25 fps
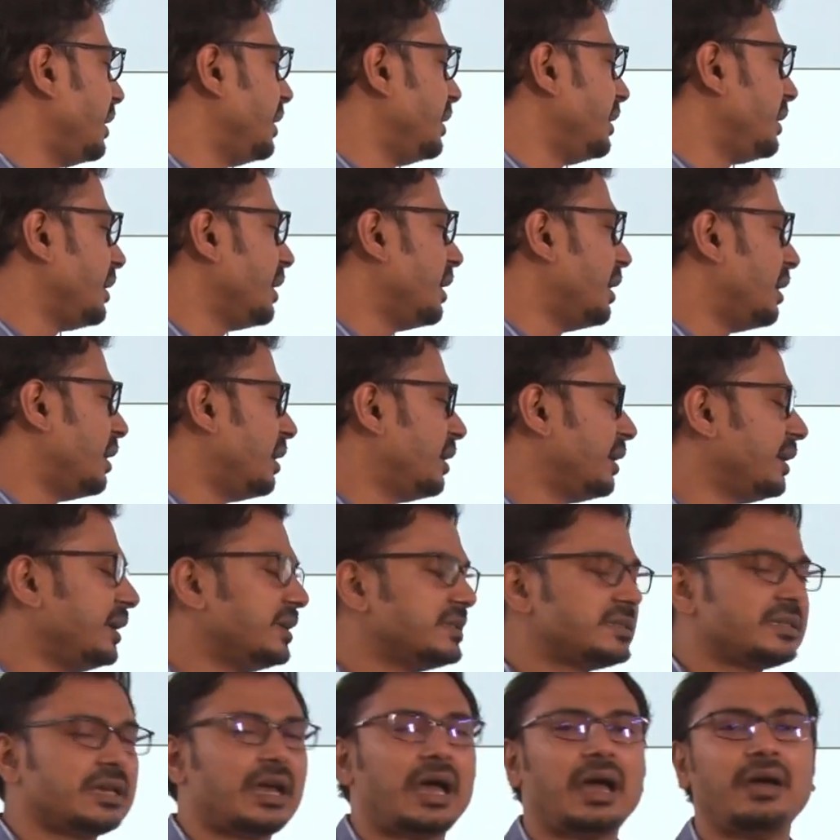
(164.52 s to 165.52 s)
India
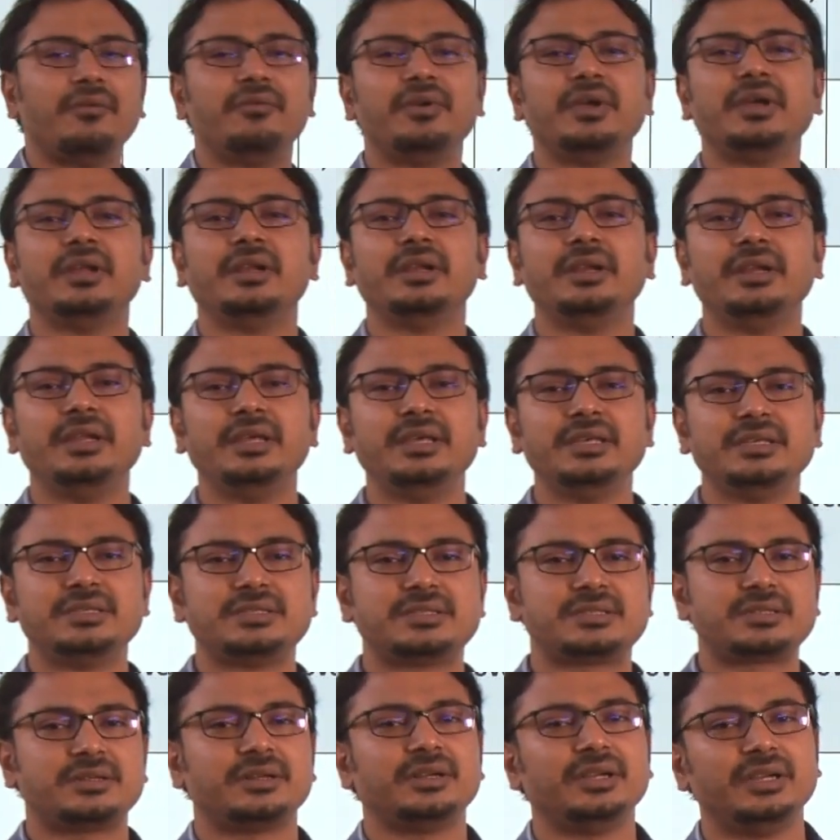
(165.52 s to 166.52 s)
is having
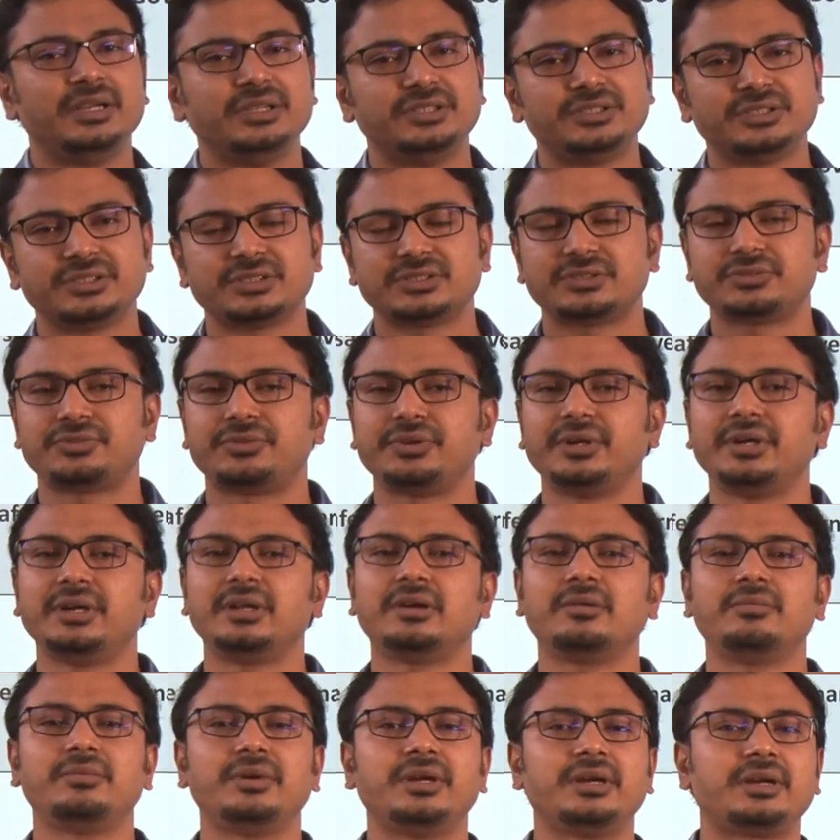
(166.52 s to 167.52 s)
least religious
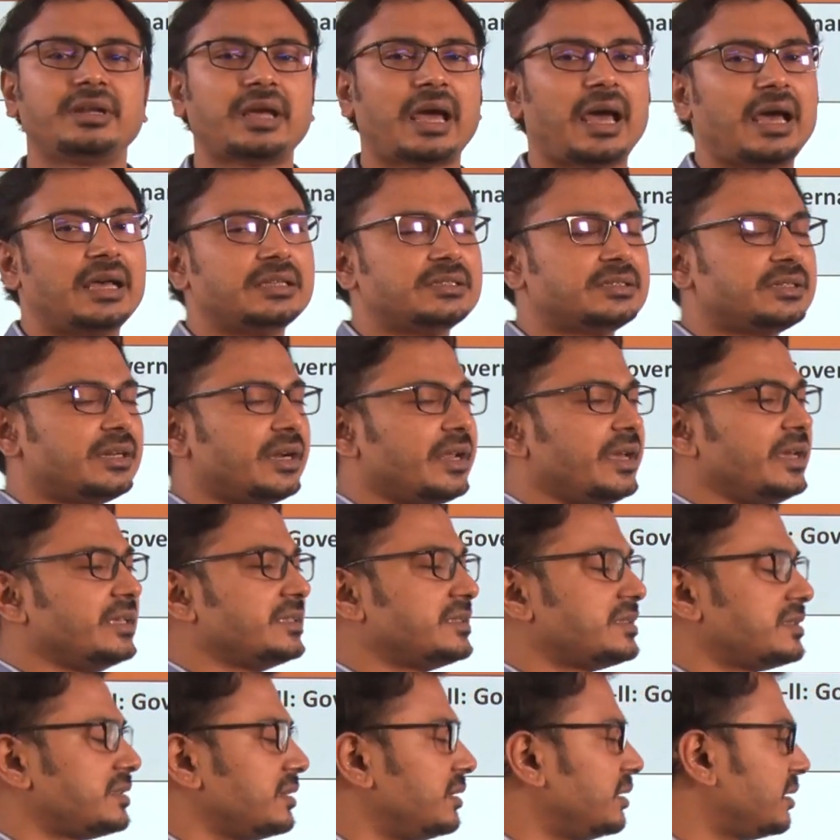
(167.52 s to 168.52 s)
freedom. It has
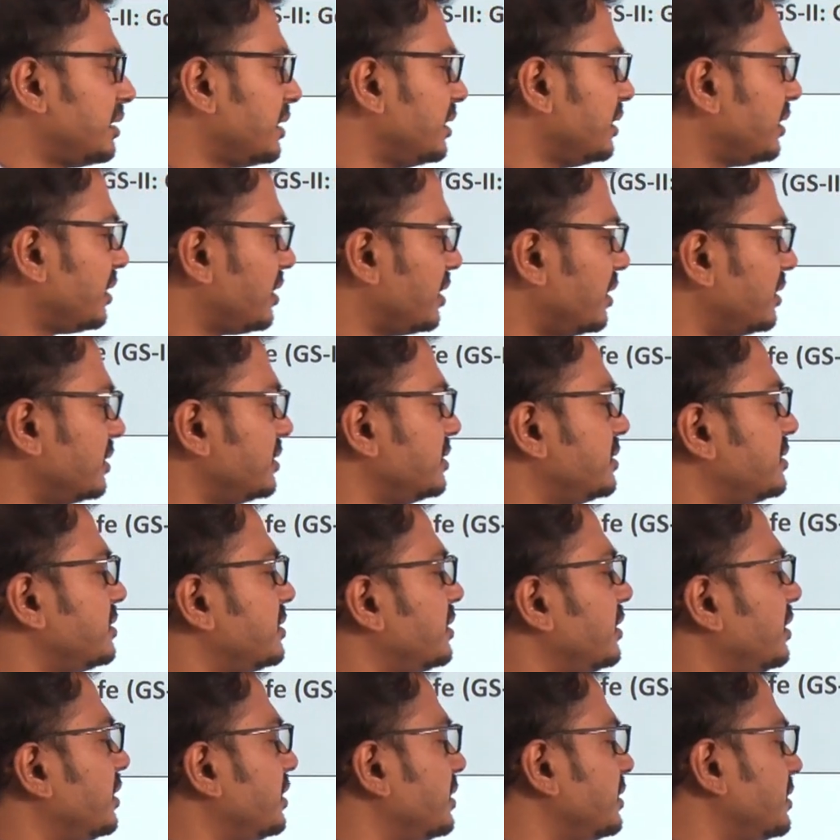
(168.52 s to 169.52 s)
raised certain
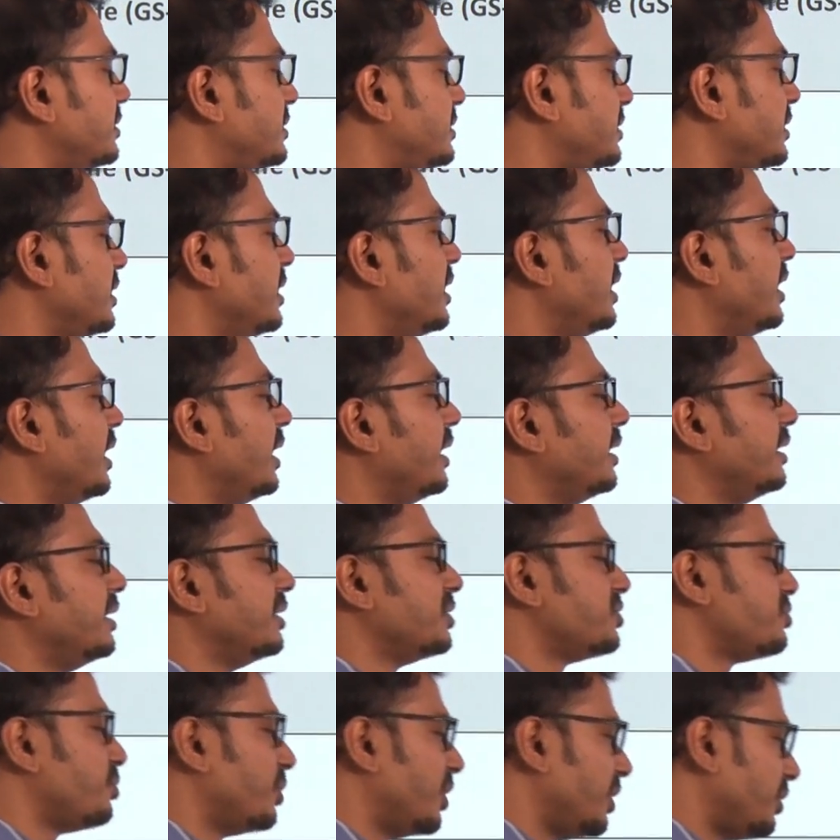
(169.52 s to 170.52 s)
concerns in
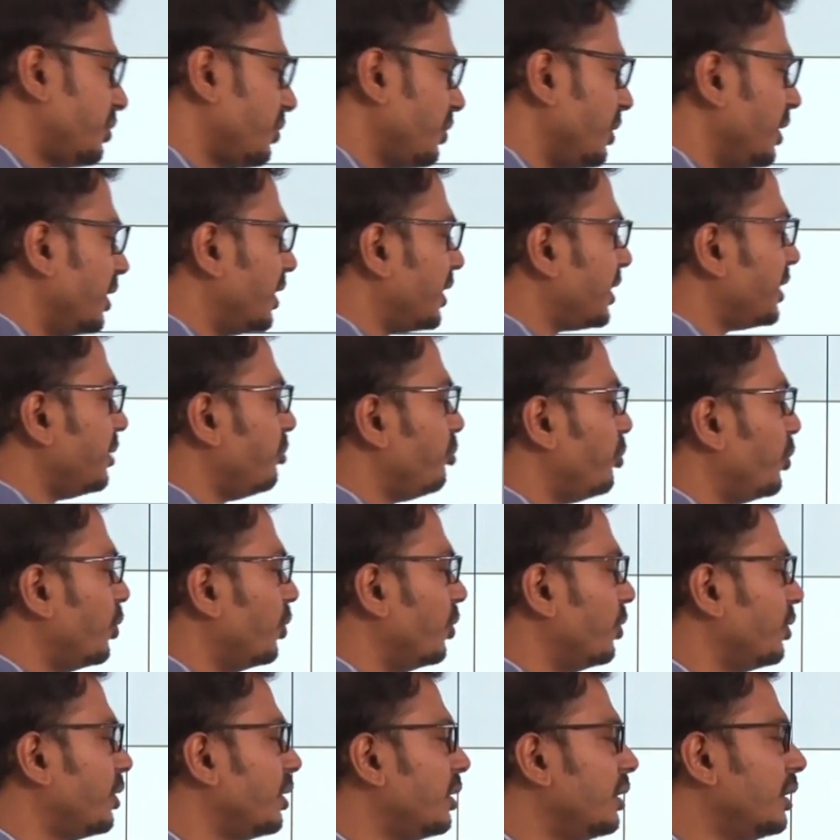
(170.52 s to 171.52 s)
this particular
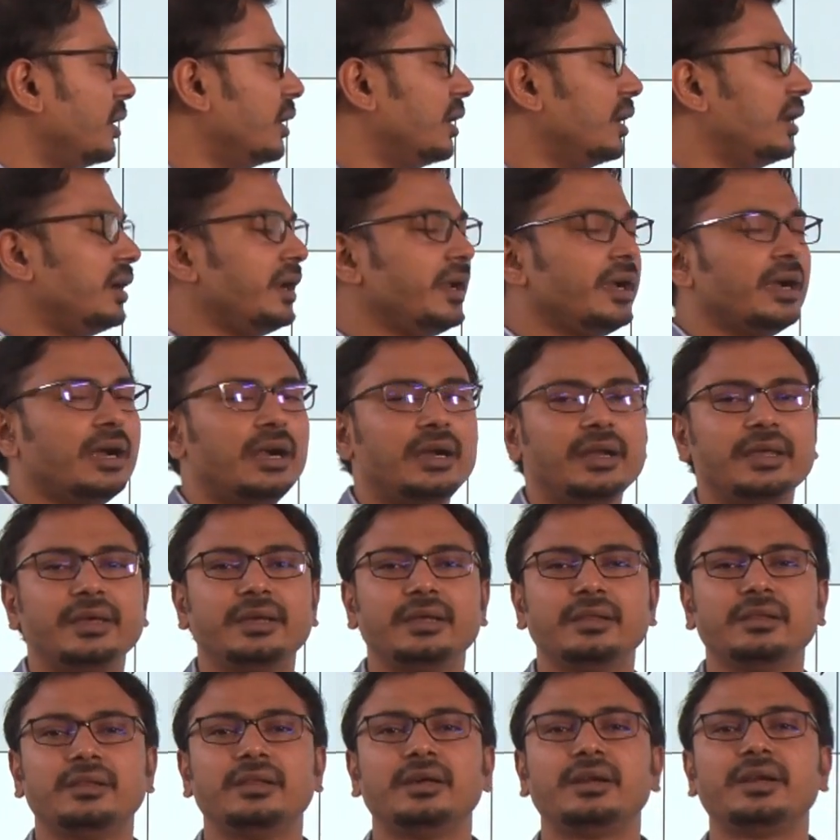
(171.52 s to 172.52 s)
report
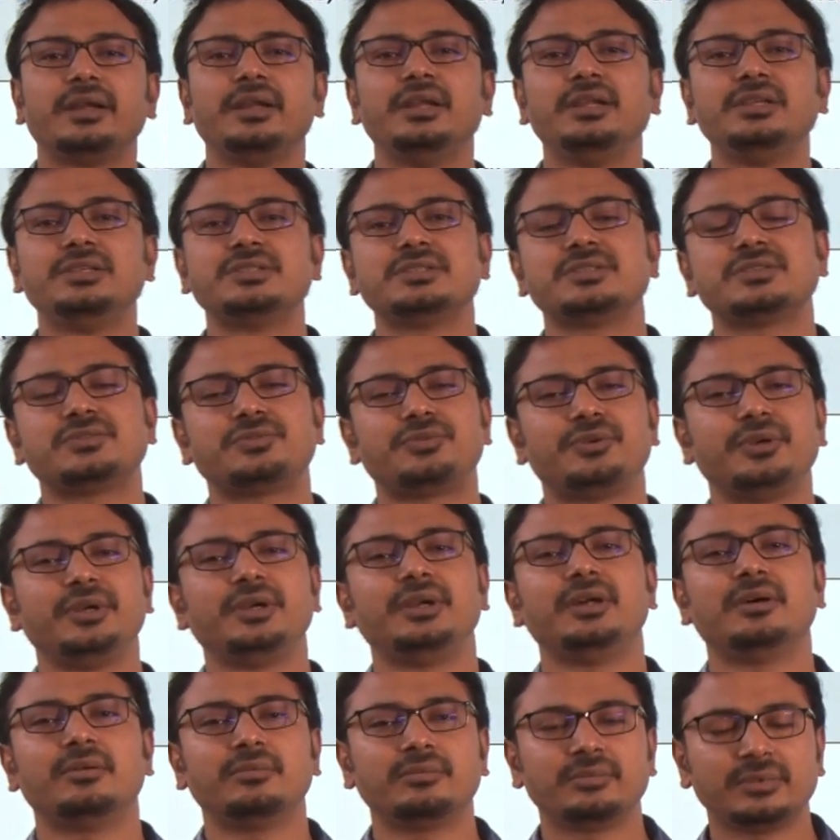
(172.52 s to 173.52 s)
regarding the religious
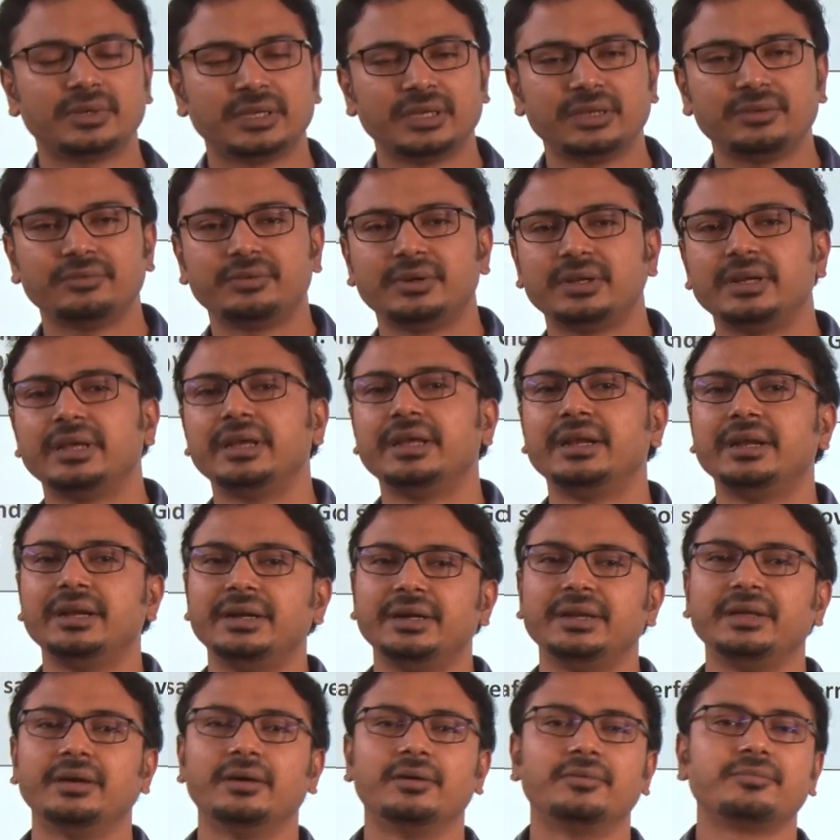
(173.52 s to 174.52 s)
freedom given in
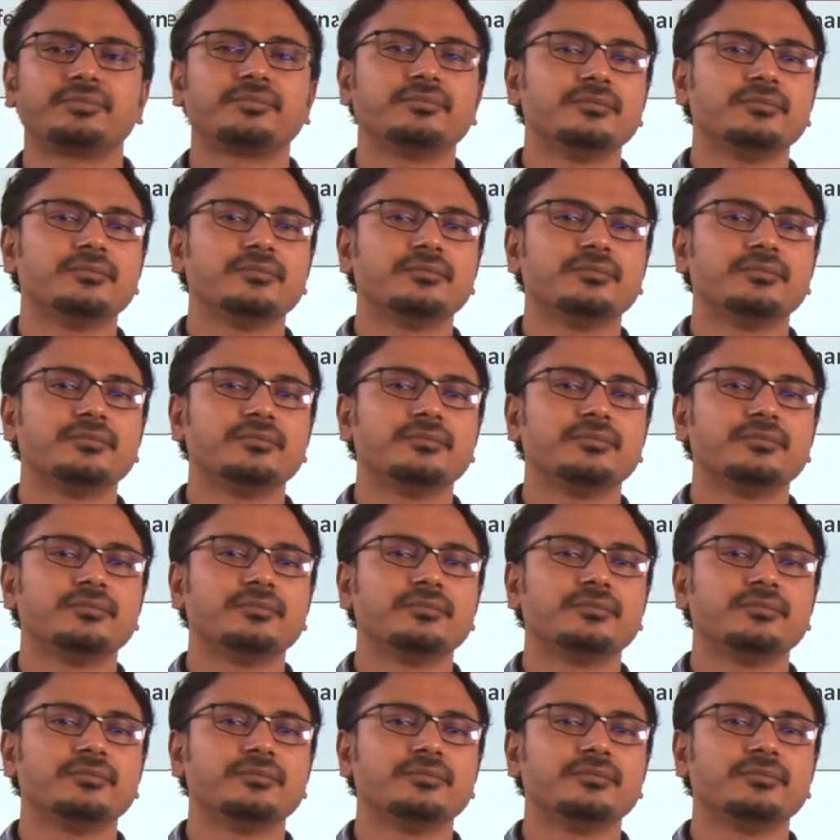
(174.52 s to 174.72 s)
India